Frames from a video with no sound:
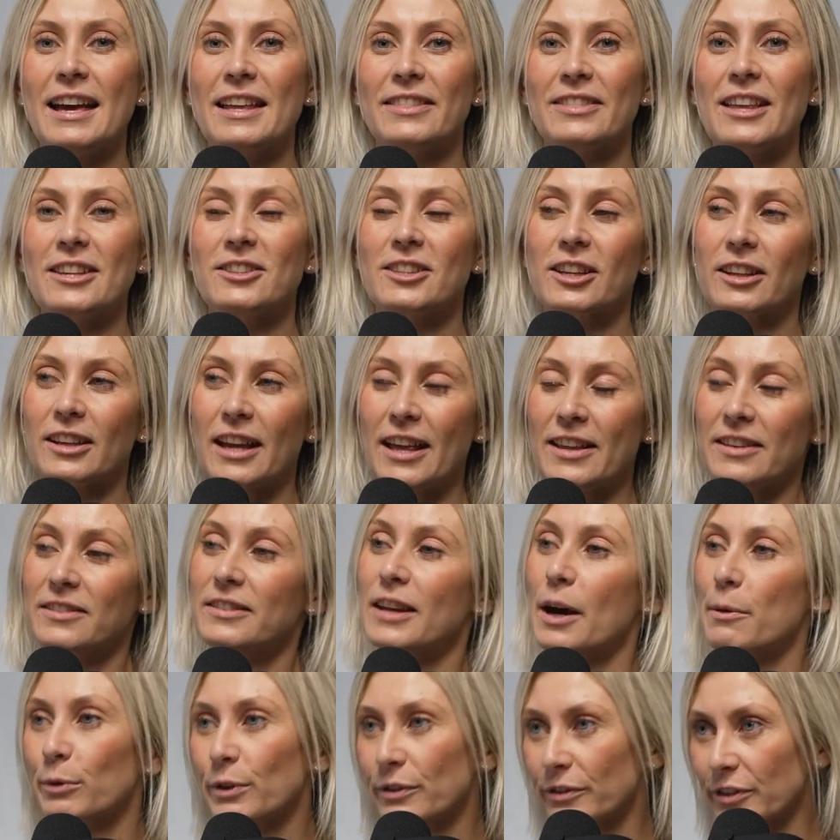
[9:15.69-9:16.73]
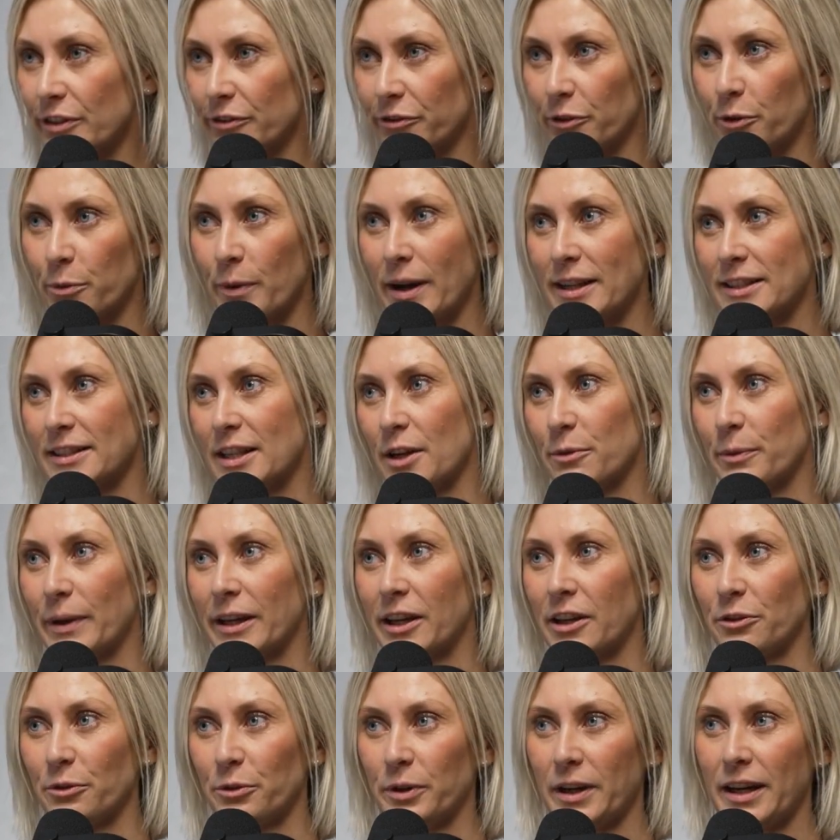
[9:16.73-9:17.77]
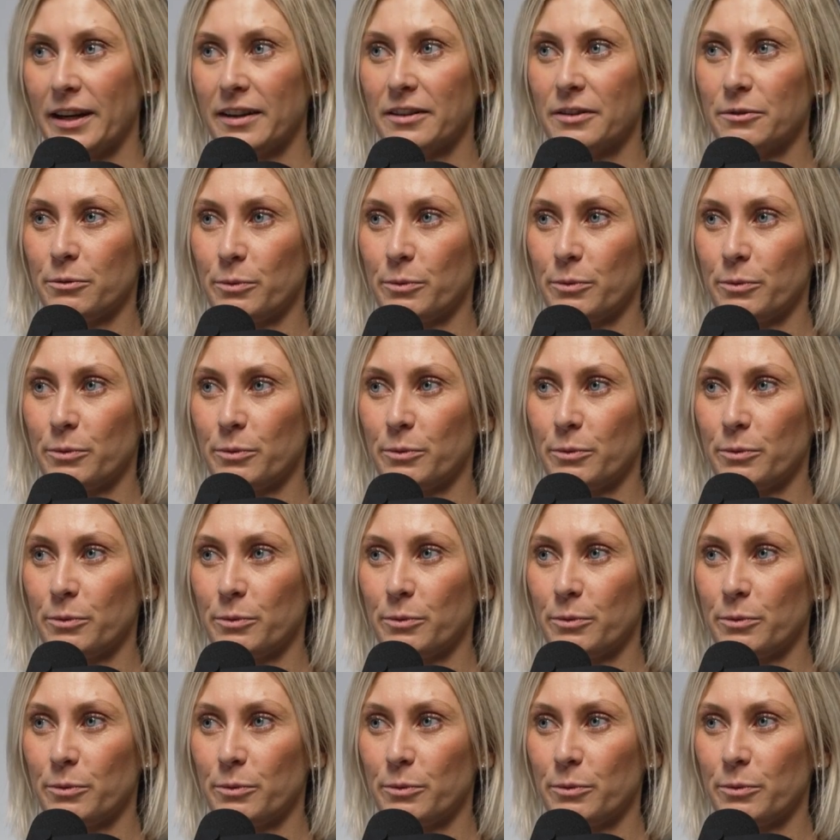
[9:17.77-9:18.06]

there's a number of different ways that we can look at it.